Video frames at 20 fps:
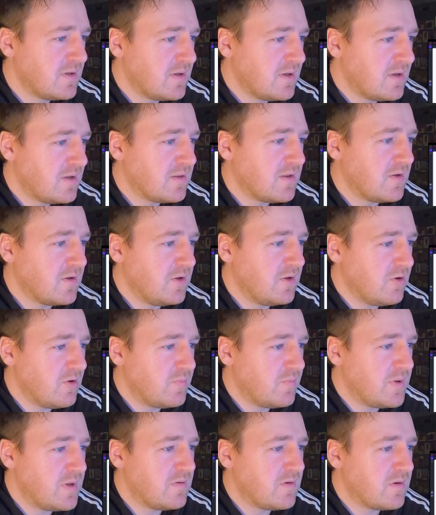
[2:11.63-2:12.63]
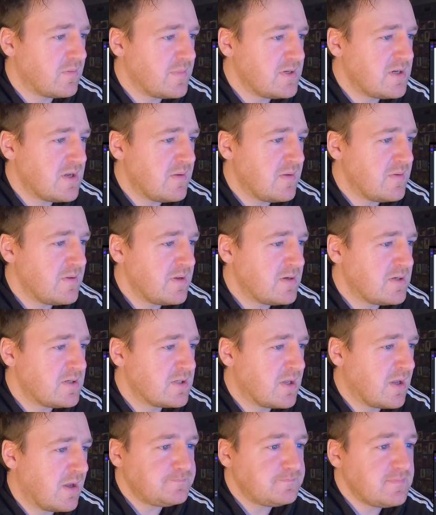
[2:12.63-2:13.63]
the European Rugby Champions
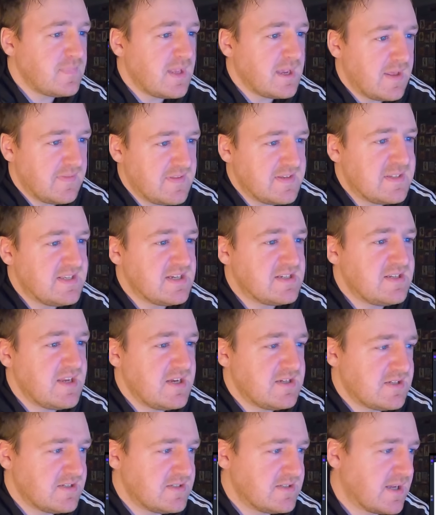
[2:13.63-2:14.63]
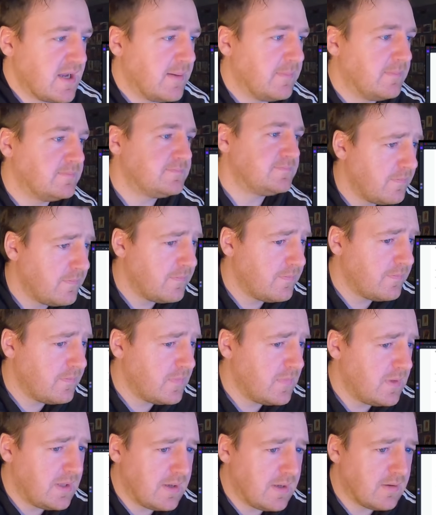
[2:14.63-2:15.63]
Cup, and the Six Nations Cup.
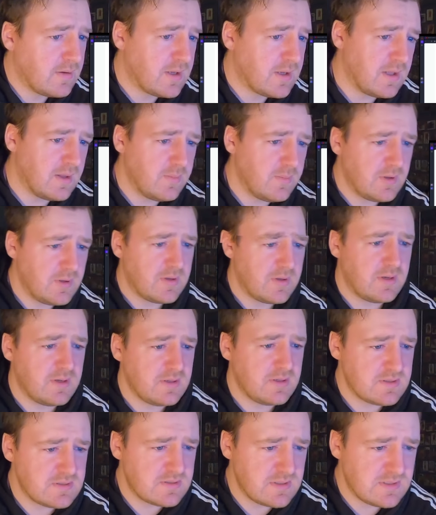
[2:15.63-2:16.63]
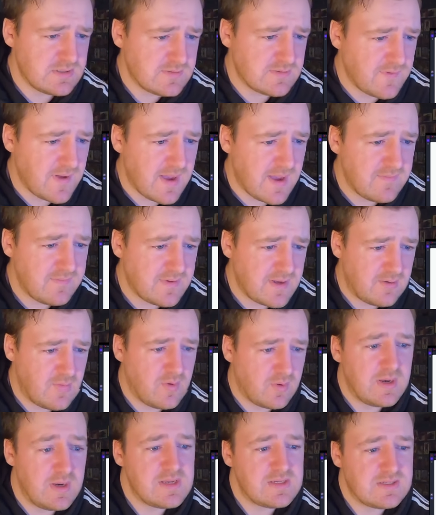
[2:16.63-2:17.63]
Yeah, okay, let me look at his, he's 5'9",
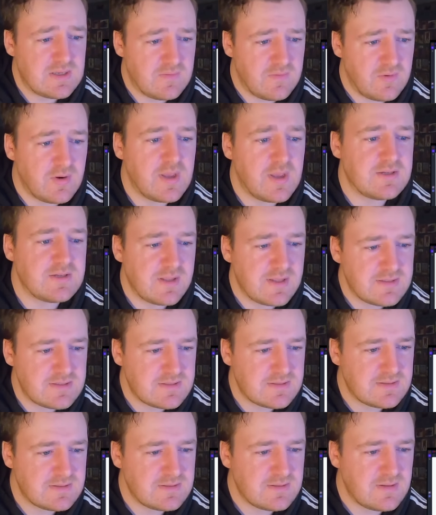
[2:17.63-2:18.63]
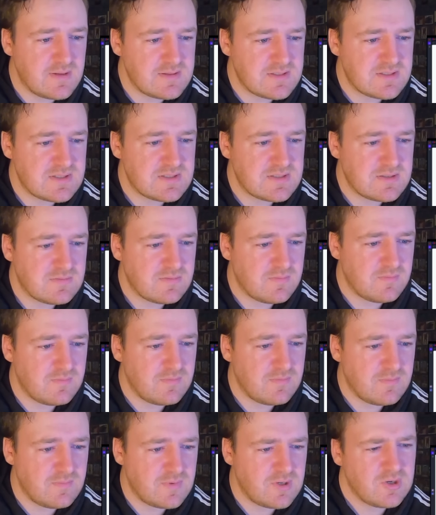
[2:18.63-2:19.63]
187. Okay, so that's
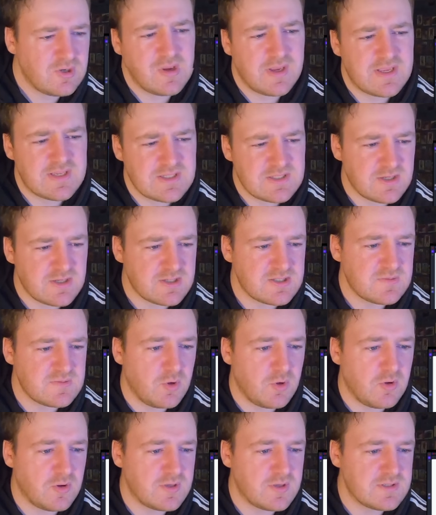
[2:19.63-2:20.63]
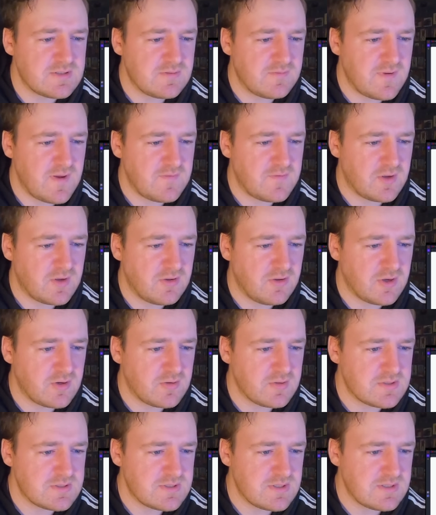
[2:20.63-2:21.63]
or I guess it's not small, because Faf de
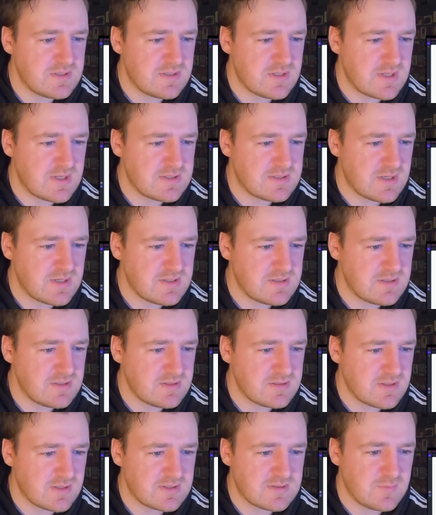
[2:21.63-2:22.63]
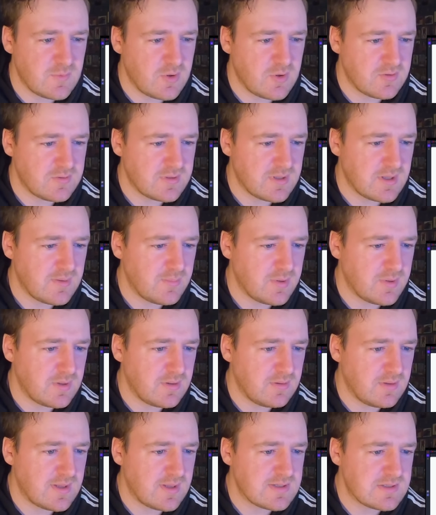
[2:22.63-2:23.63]
Klerk is that size, is like smaller than that, but
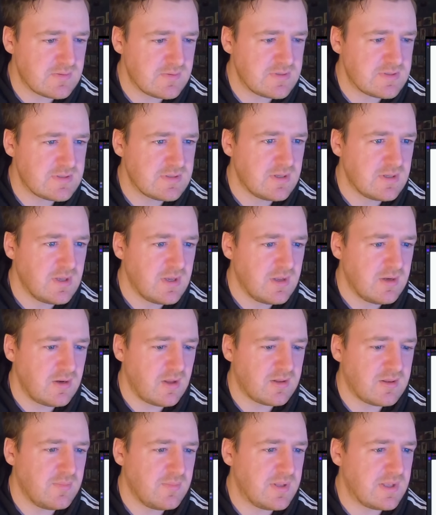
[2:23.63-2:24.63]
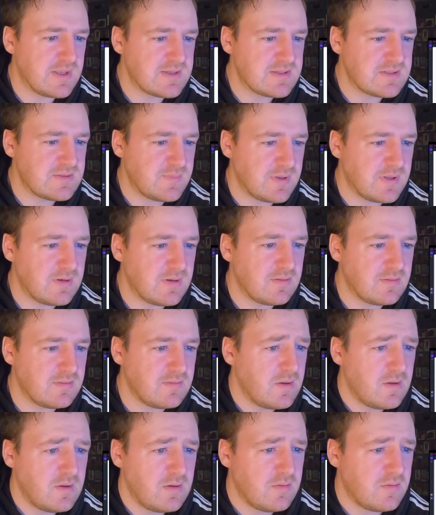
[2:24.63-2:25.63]
yeah, so he's not the biggest, but
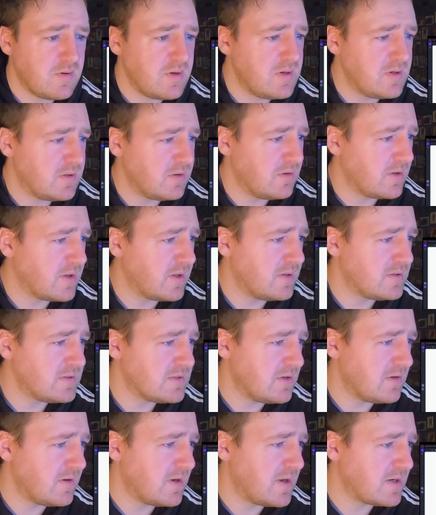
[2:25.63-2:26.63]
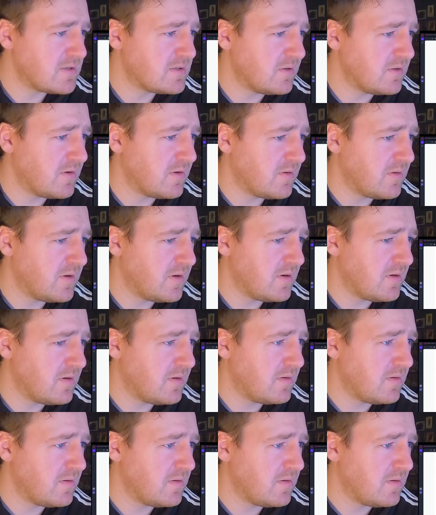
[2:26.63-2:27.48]
I need to look at his international career,